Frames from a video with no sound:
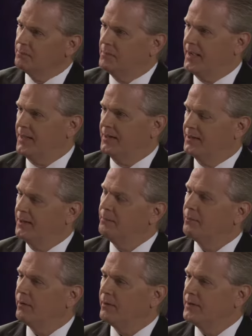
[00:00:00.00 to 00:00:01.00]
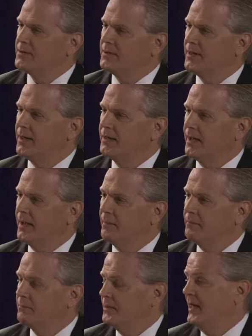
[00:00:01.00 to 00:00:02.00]
my contemporaries at that
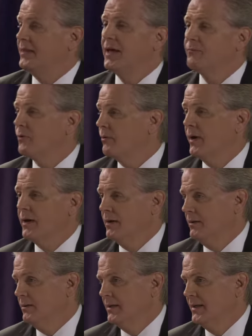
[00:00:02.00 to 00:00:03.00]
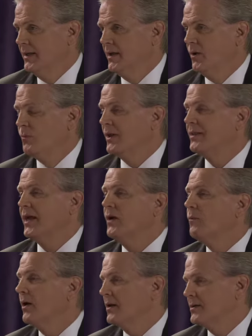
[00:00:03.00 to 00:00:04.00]
time take that for granted. What they
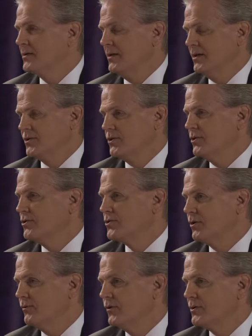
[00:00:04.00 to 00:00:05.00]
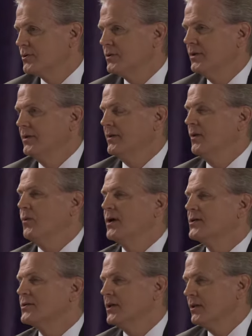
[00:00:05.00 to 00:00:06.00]
want to see is good service. They want
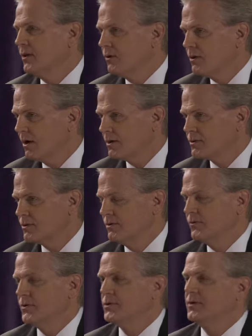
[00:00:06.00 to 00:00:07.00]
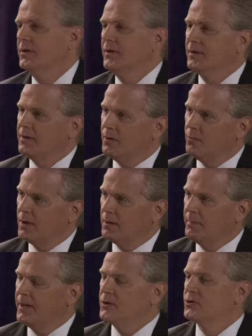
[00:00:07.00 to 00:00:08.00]
to see low-cost service. They want to
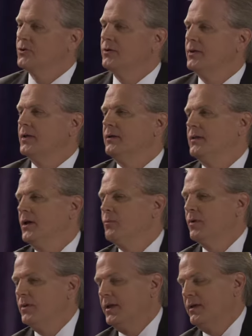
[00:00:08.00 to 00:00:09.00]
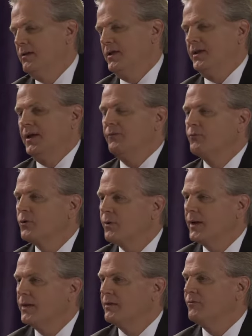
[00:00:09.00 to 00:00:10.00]
make sure that they take for
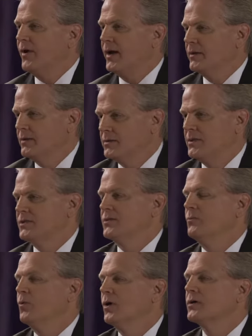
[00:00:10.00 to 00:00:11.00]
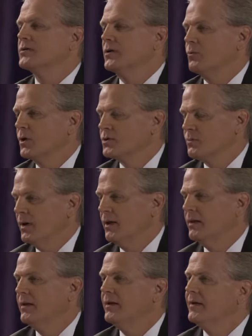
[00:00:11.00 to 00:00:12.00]
granted the fact that the system works and it works
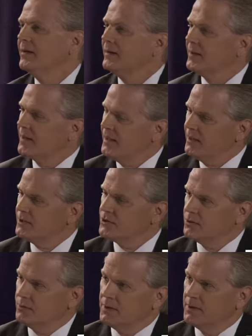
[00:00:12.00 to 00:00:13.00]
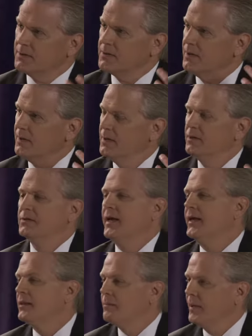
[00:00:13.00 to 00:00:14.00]
well. The key issue is
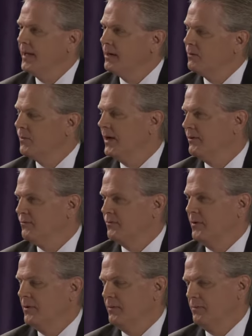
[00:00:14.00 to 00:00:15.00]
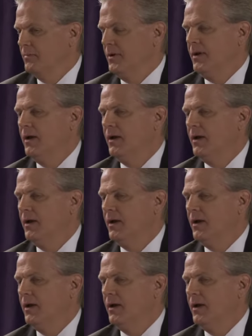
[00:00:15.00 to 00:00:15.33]
take the pain away from